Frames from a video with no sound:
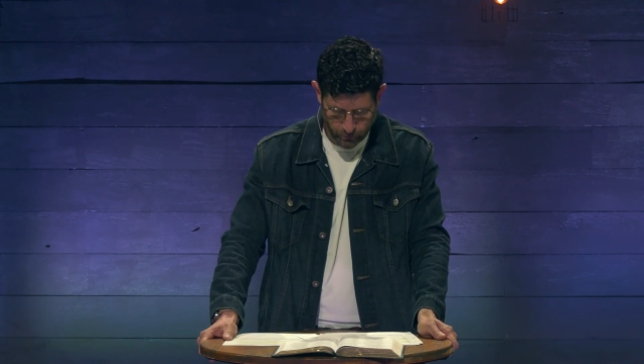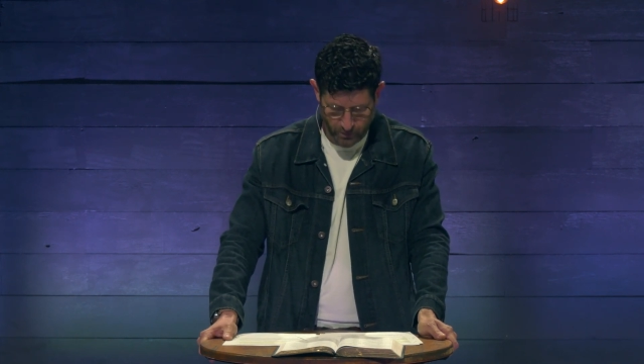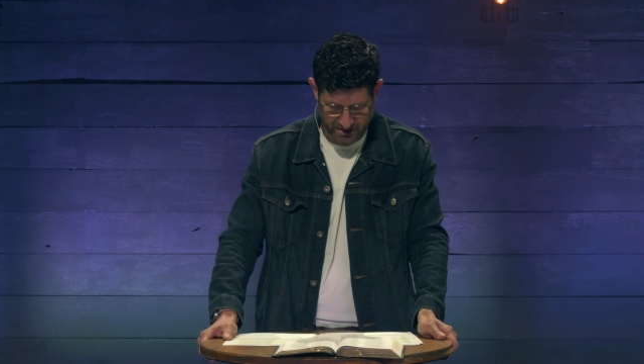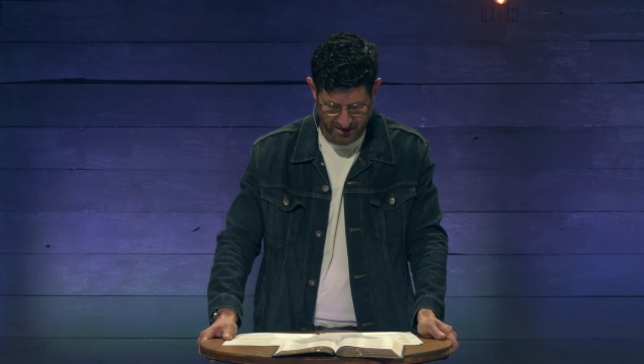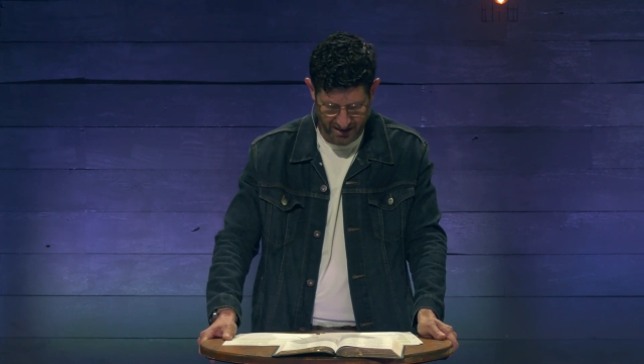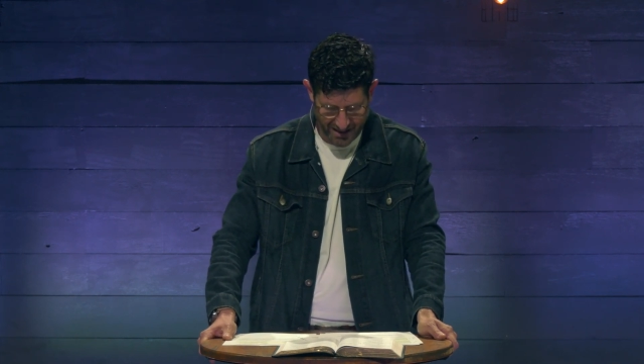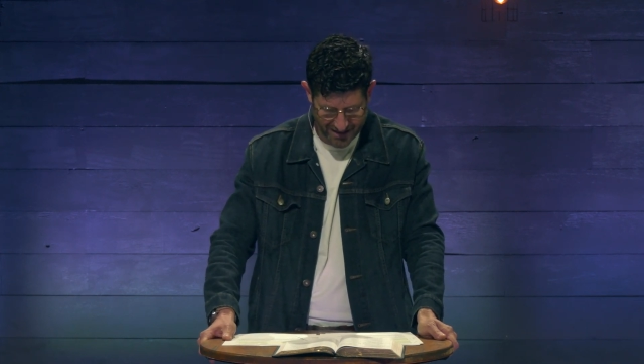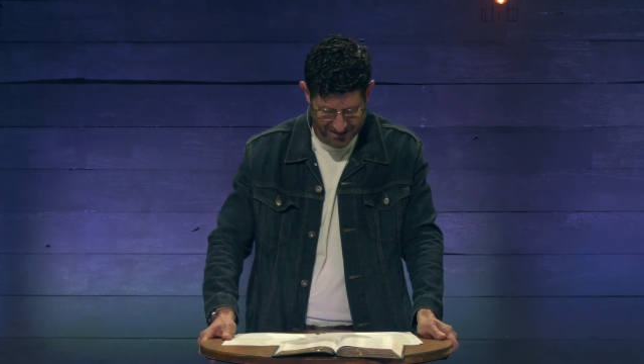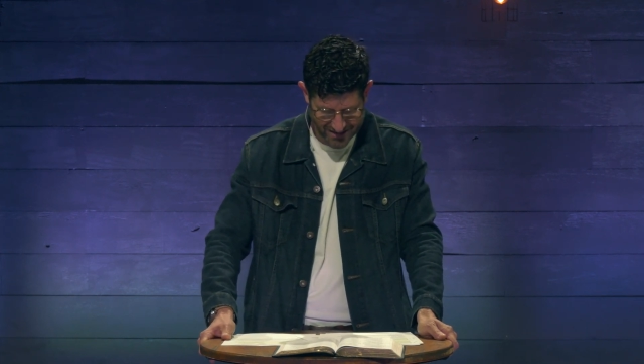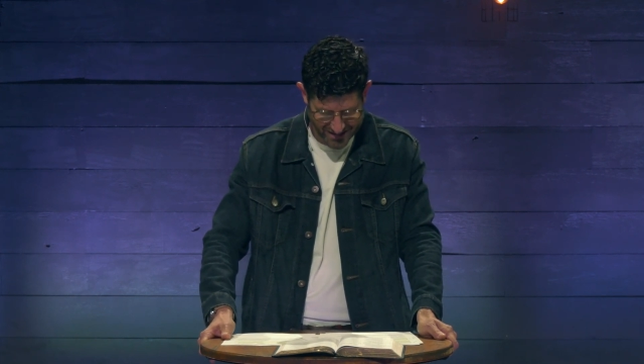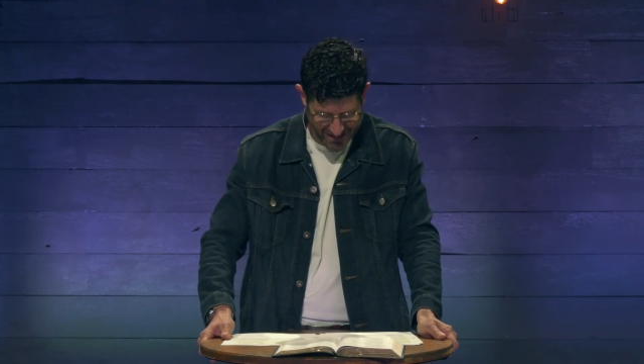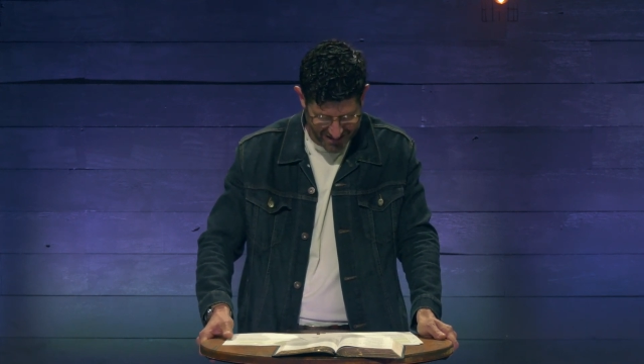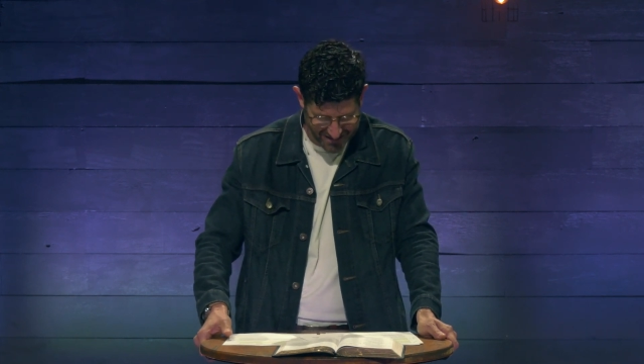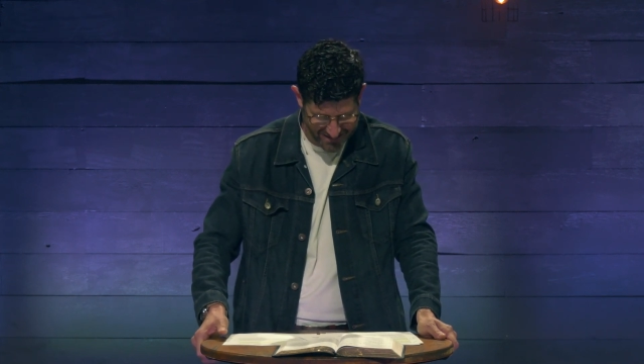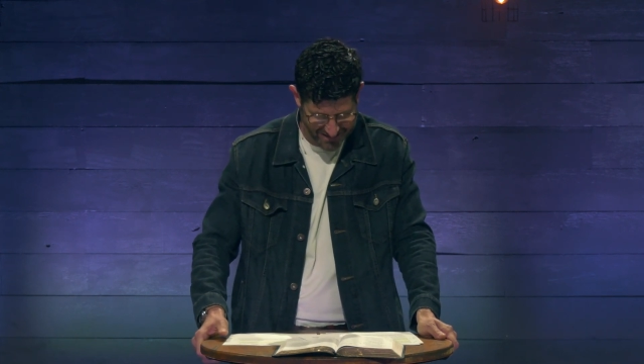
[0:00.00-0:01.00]
was not a
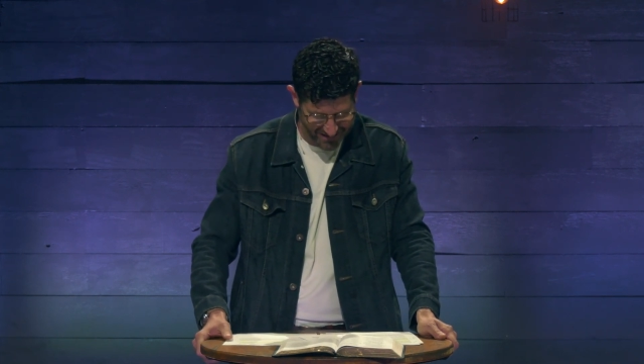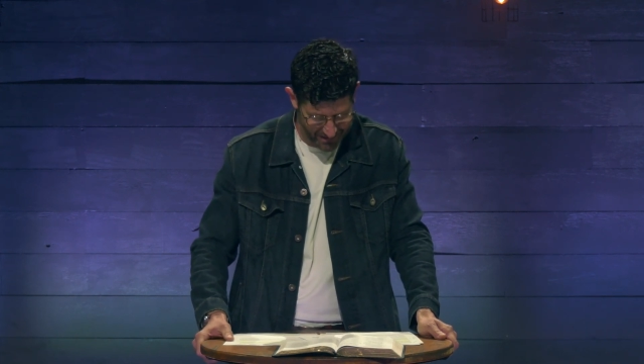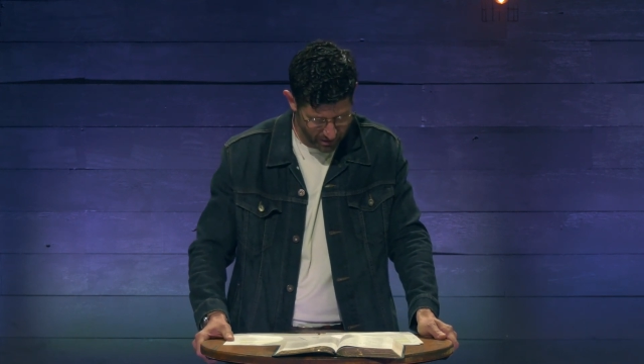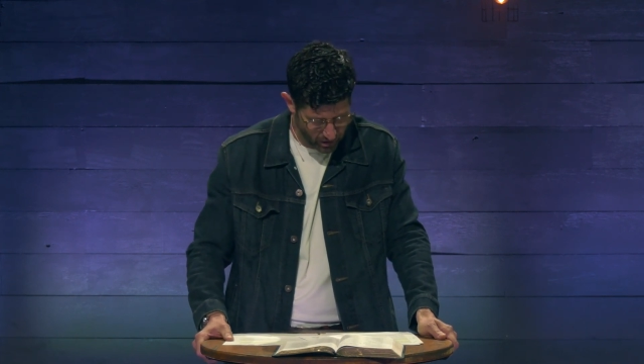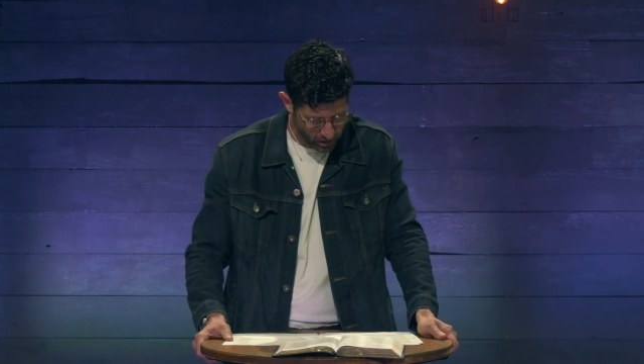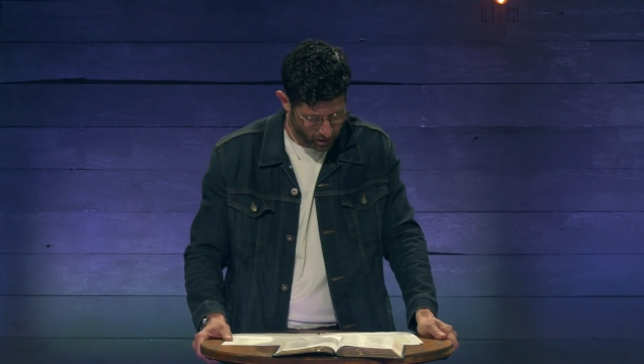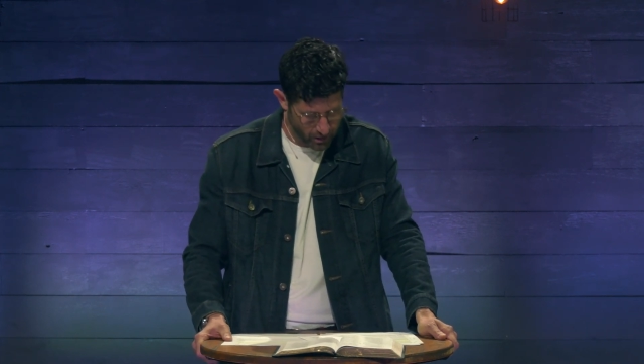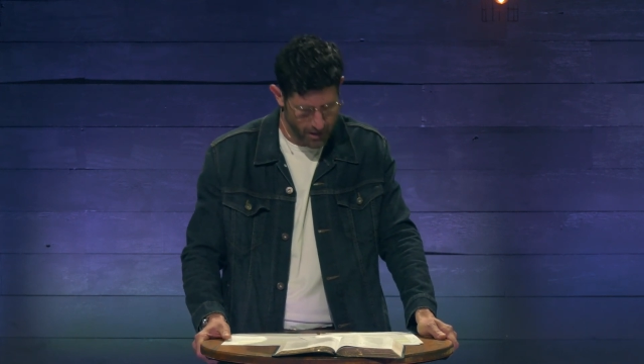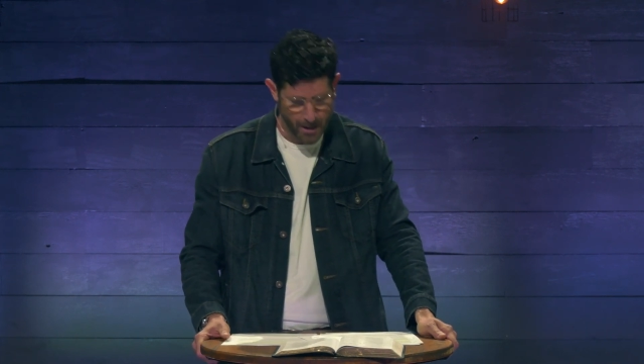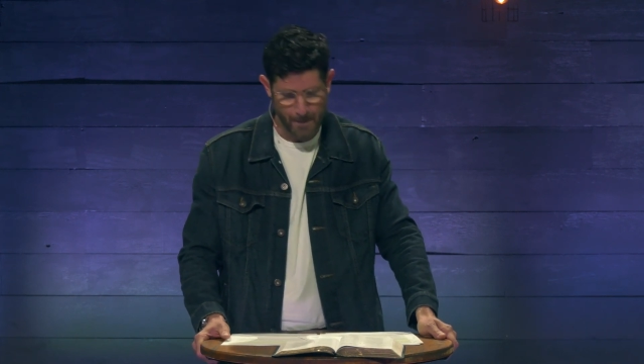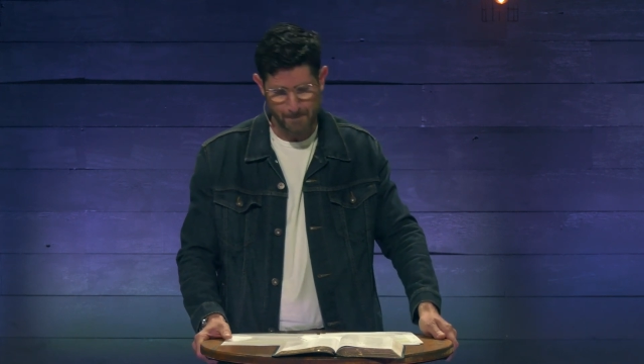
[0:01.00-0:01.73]
chance at all,